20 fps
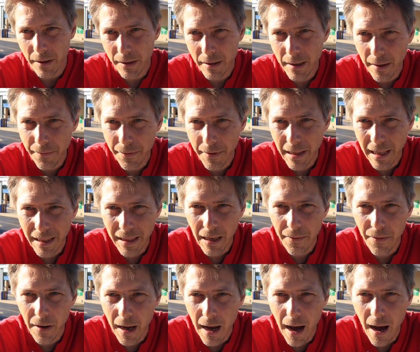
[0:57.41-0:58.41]
Definitely
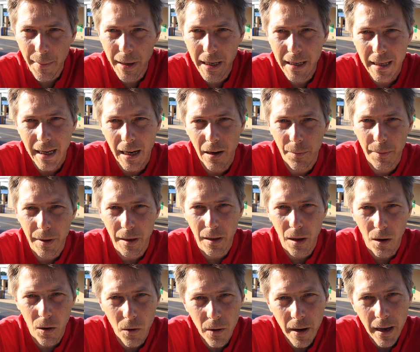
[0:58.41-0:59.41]
leave a comment down
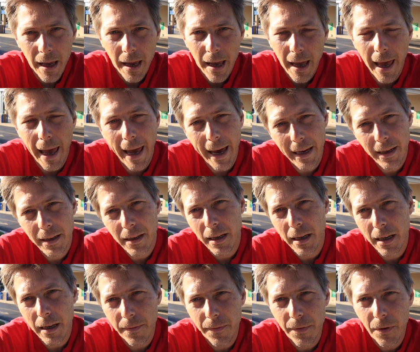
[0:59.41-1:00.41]
below, and
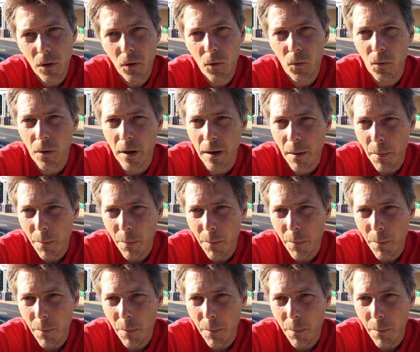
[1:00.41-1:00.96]
if you would